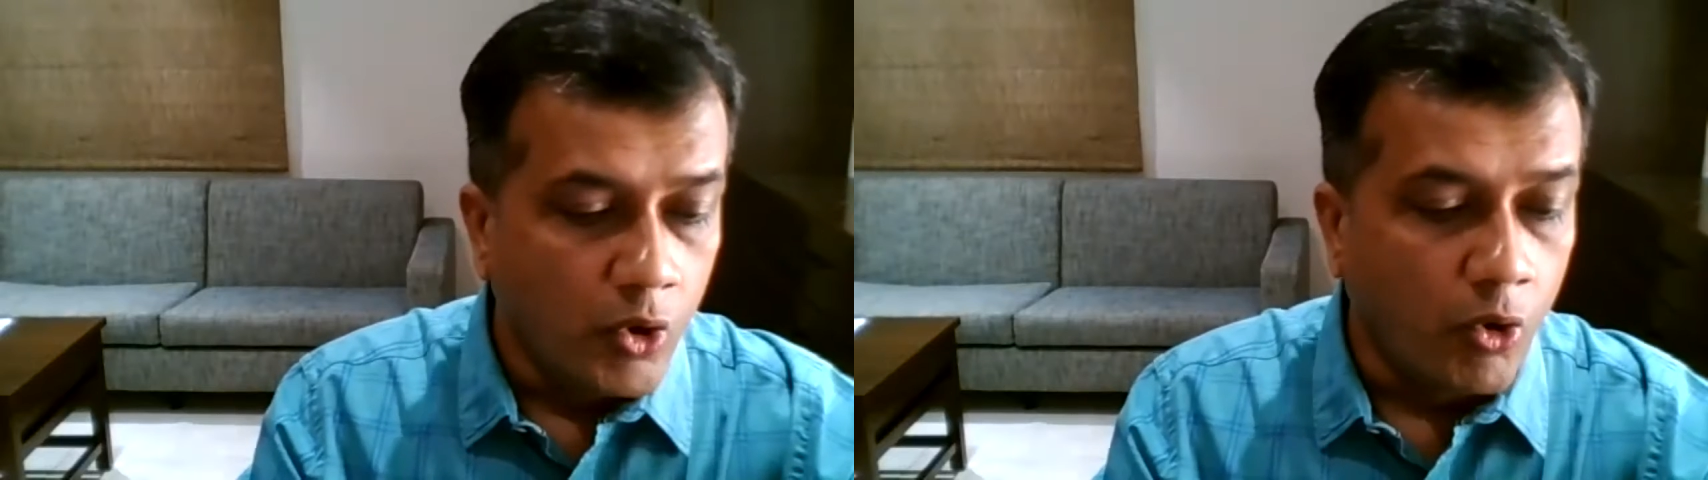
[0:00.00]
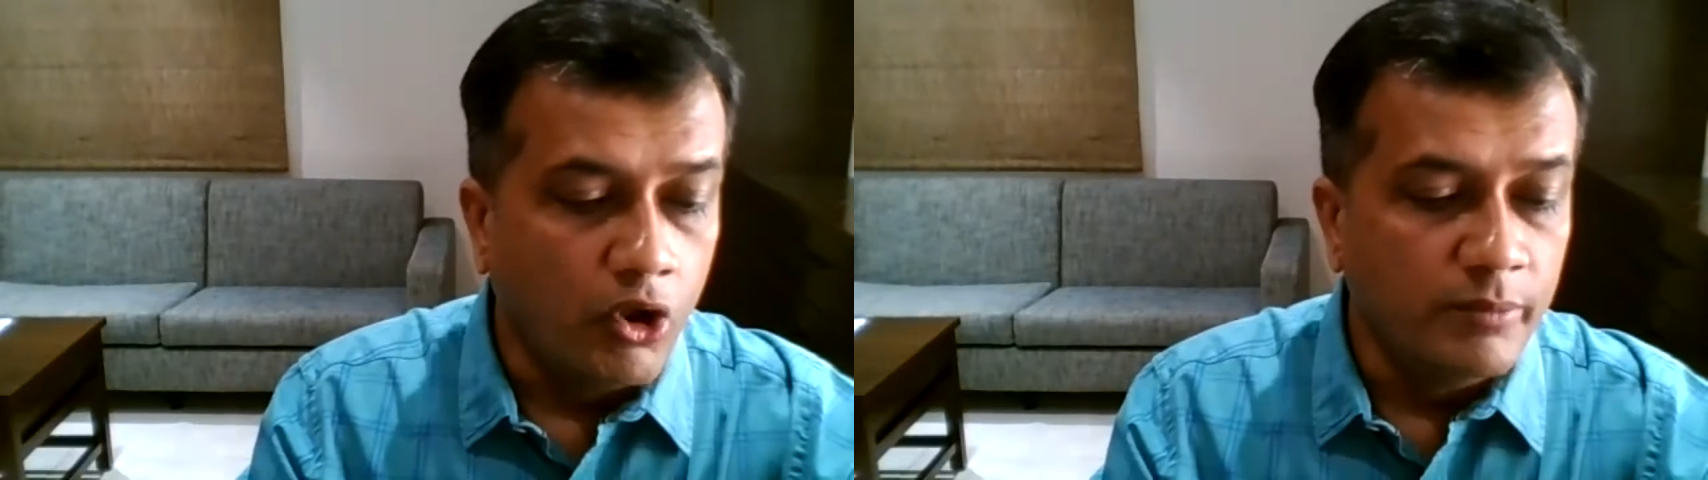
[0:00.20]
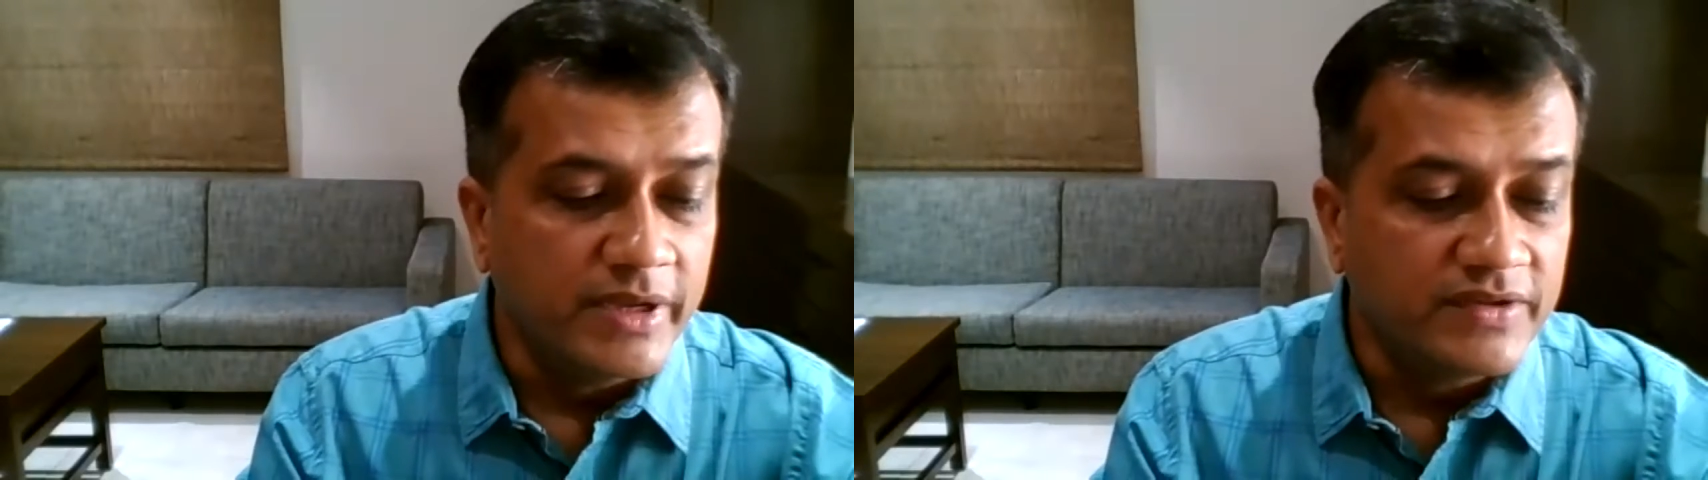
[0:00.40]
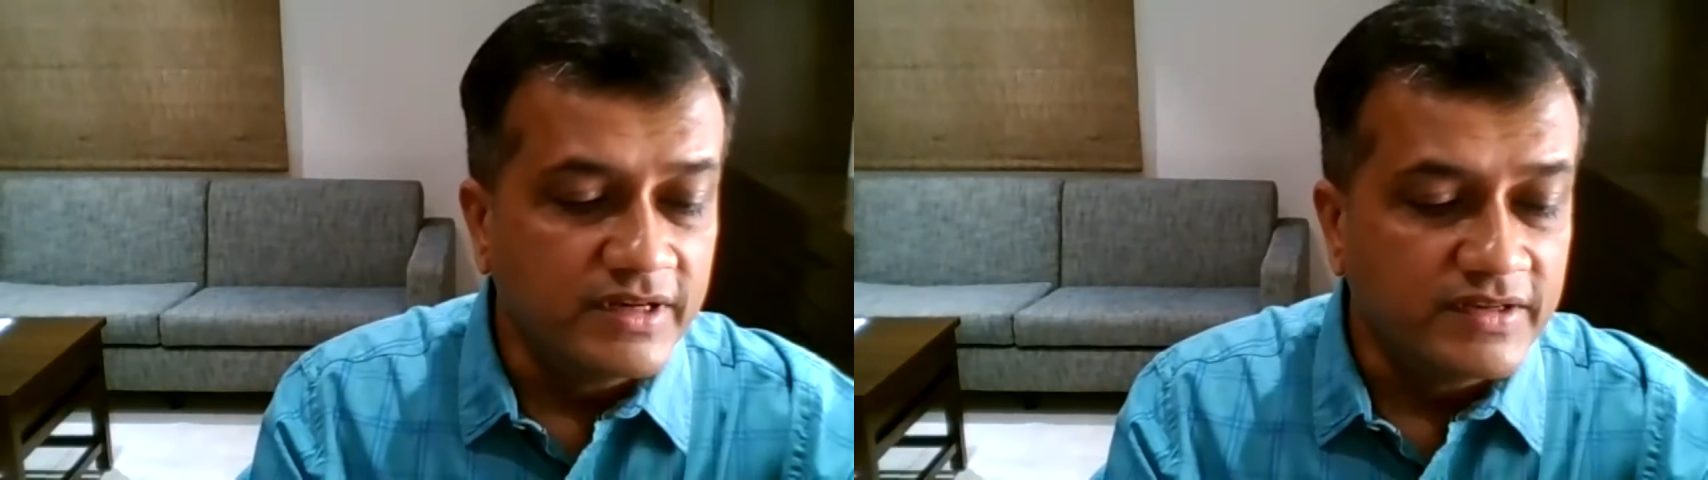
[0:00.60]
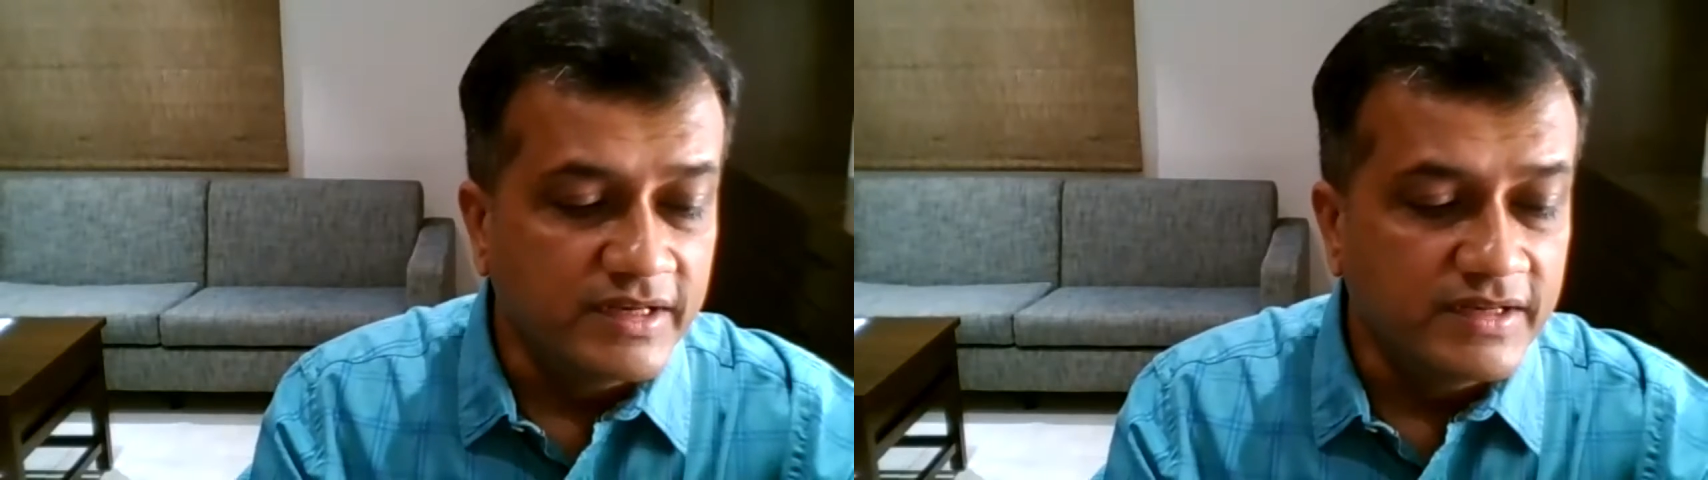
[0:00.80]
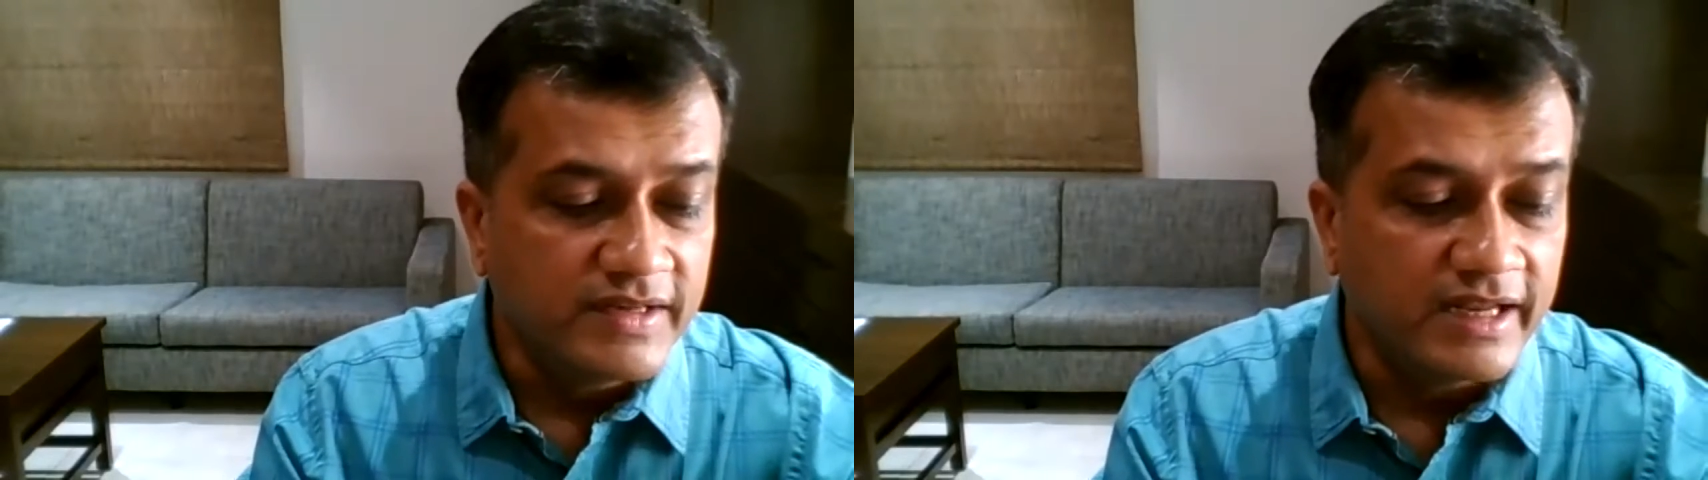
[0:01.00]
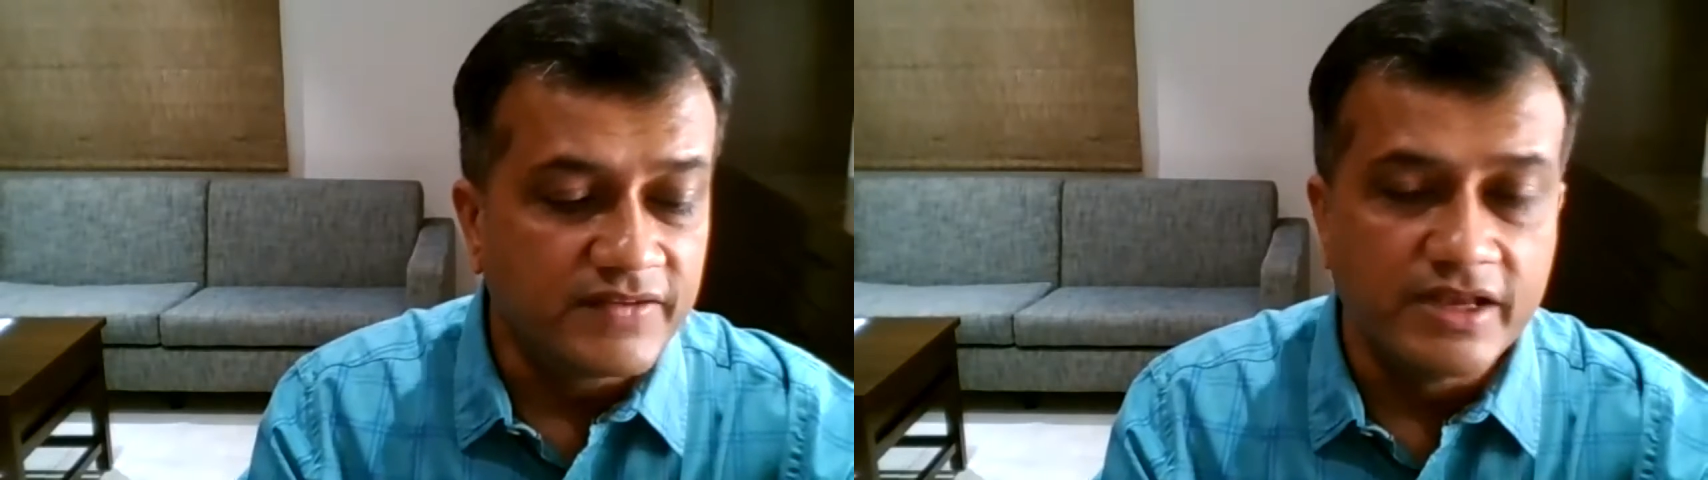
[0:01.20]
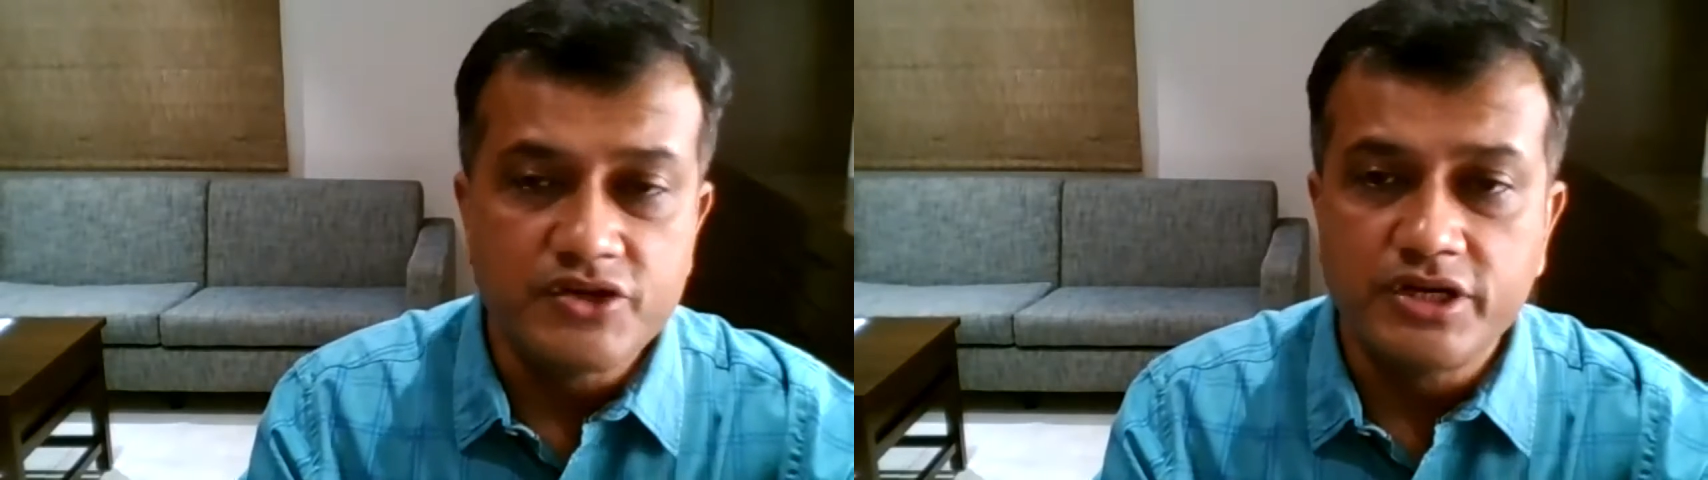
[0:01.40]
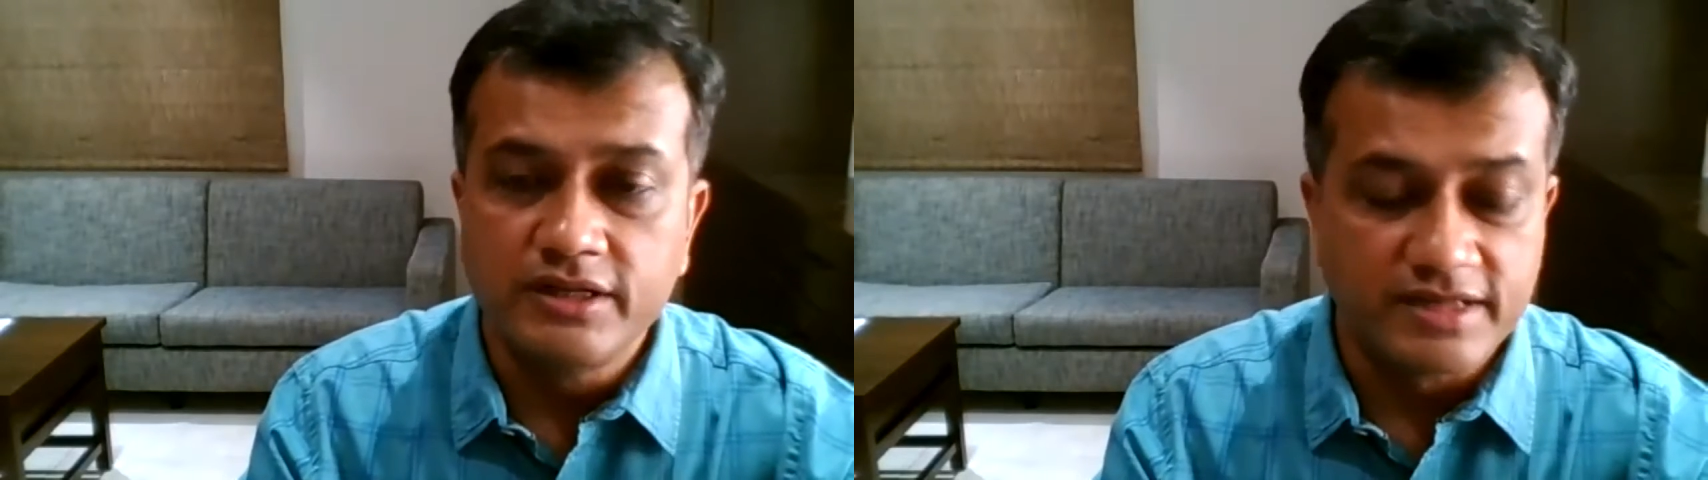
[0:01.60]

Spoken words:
all businesses and essential